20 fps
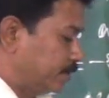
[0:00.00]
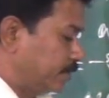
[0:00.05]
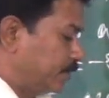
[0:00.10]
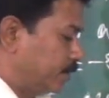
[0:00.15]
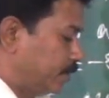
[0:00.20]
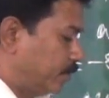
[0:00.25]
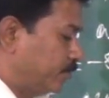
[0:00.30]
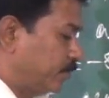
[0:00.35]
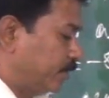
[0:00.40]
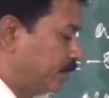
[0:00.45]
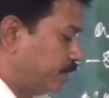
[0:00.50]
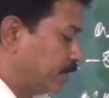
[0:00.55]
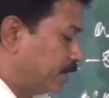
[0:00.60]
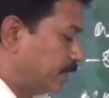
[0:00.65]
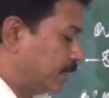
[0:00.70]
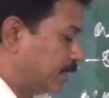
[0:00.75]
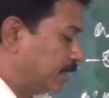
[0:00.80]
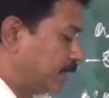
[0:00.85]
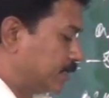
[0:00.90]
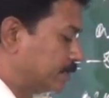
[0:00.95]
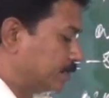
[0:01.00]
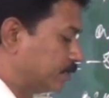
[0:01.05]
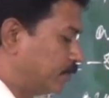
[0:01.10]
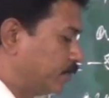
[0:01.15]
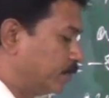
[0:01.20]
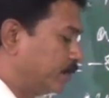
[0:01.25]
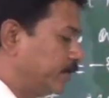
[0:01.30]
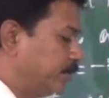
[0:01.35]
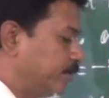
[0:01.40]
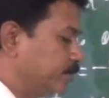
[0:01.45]
now you have written it as
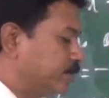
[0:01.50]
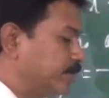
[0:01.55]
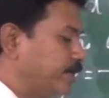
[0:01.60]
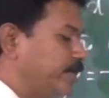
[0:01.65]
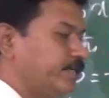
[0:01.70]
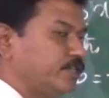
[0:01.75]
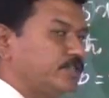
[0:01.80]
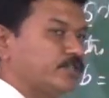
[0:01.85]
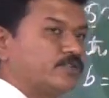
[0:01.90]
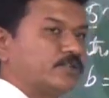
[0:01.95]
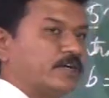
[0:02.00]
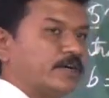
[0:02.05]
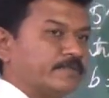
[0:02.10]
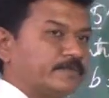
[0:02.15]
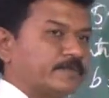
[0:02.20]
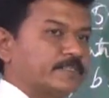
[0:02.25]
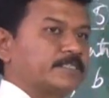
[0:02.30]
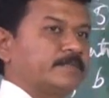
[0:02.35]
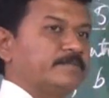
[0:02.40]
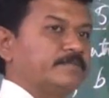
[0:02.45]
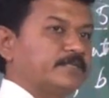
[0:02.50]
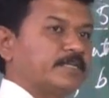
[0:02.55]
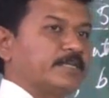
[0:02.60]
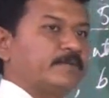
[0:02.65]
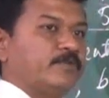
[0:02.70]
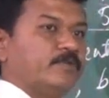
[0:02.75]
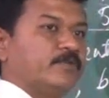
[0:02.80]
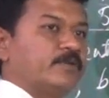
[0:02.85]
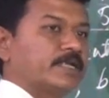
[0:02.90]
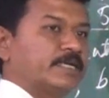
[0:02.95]
4 into 3 into 2, after some time
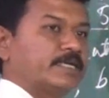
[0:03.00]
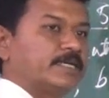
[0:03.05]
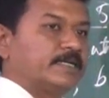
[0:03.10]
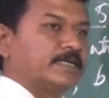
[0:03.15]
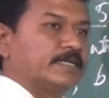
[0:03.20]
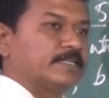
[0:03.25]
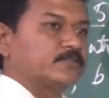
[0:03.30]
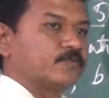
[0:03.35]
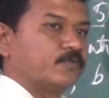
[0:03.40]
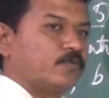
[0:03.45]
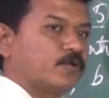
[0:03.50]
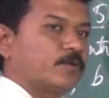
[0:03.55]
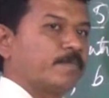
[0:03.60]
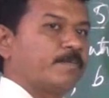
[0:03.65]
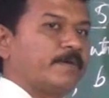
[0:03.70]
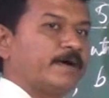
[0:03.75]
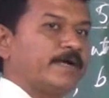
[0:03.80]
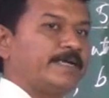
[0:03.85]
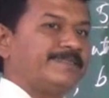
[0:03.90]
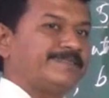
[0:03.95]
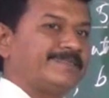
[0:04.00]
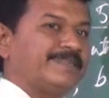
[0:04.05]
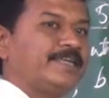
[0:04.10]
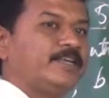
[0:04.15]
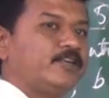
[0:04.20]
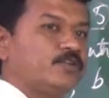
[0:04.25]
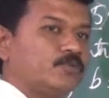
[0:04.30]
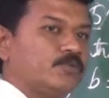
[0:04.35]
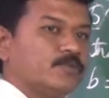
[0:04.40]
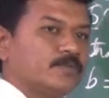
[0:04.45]
you will write it as
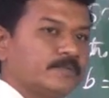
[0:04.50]
4.32.